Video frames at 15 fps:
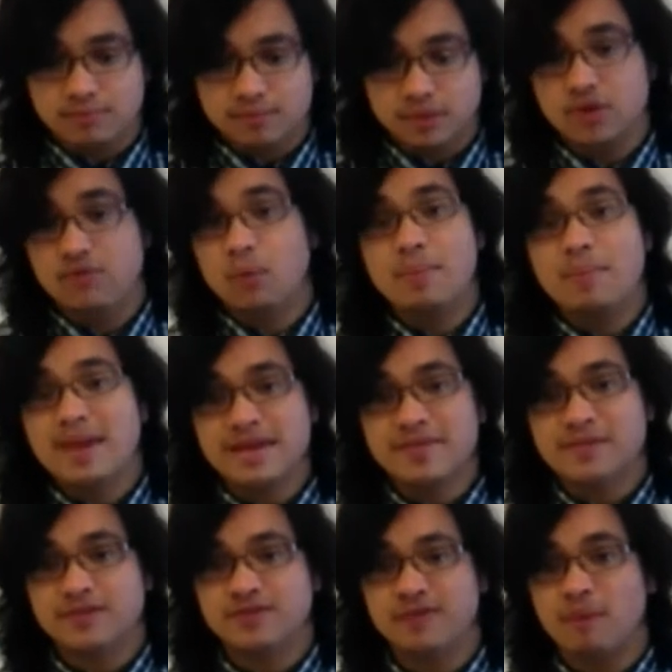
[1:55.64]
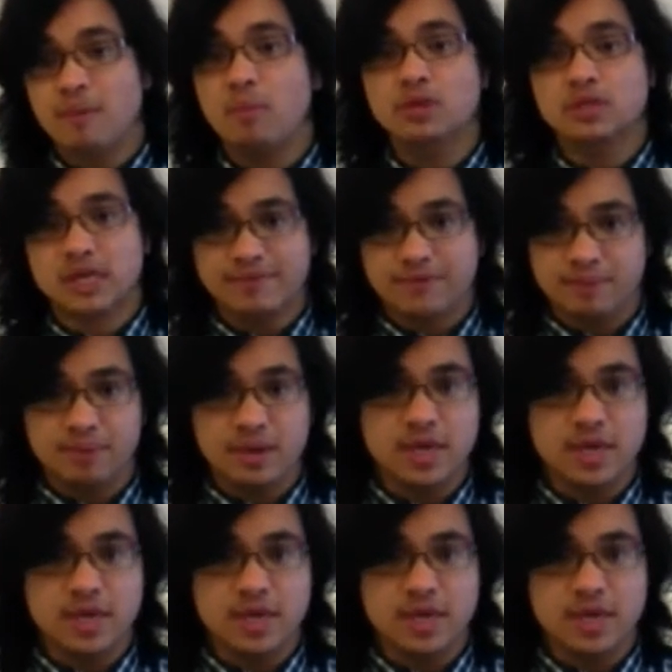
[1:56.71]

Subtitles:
So when making this film we wanted to give it a